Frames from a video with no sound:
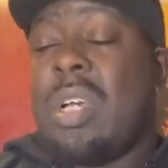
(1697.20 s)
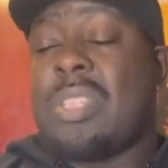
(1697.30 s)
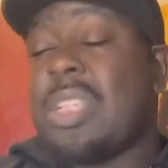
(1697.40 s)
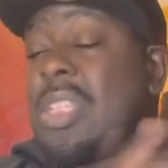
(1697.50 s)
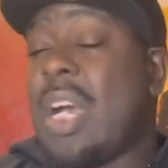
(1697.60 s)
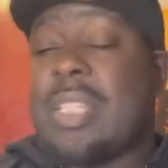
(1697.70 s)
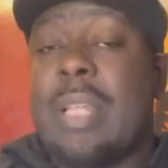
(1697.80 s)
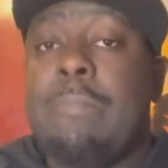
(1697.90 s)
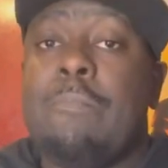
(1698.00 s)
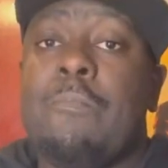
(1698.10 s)
6 out of
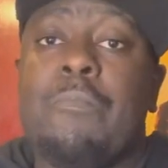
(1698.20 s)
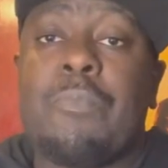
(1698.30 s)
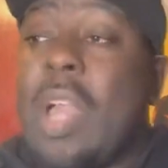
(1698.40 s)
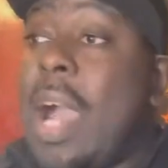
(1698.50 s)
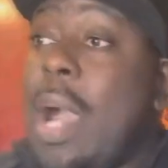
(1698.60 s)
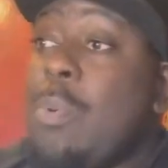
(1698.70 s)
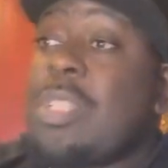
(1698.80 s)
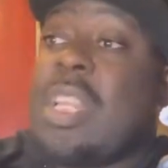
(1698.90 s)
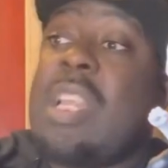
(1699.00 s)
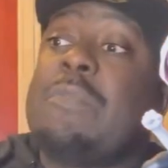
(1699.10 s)
10. I
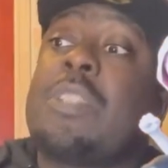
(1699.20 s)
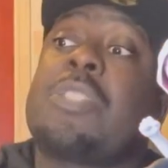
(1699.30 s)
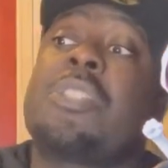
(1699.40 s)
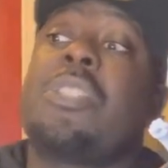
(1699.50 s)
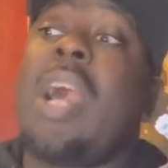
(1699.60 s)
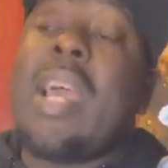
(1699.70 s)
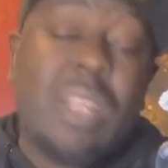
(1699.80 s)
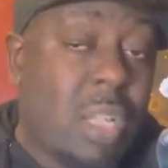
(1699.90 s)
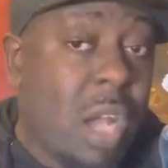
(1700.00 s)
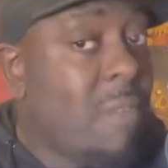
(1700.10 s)
would give the
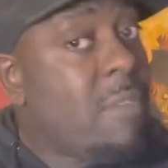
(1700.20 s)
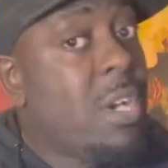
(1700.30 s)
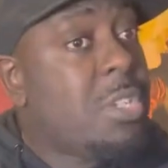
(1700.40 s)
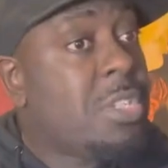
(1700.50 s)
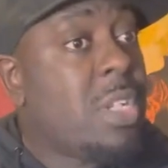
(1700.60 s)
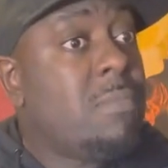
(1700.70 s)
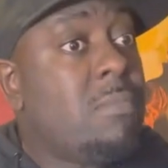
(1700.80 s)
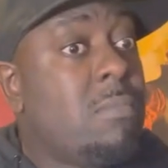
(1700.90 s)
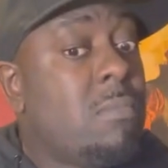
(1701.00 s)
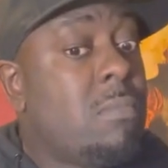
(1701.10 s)
Snyder Cut version
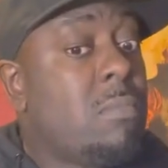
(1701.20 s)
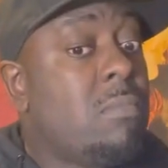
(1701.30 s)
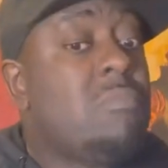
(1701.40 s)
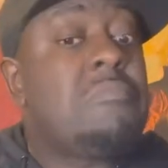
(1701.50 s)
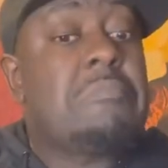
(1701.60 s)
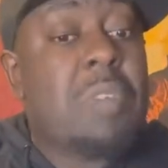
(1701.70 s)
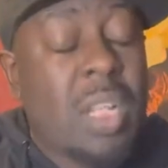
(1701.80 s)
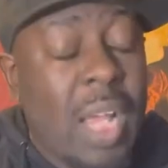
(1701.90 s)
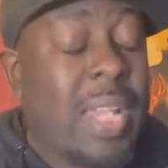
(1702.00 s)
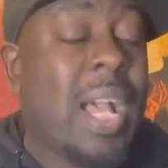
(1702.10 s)

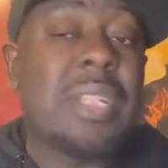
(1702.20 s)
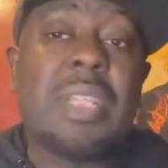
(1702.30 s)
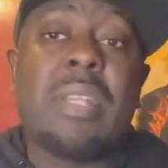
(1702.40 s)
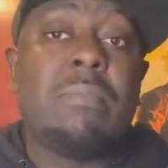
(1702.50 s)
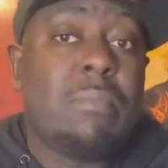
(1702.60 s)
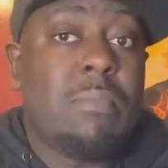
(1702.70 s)
a 9 out of 10.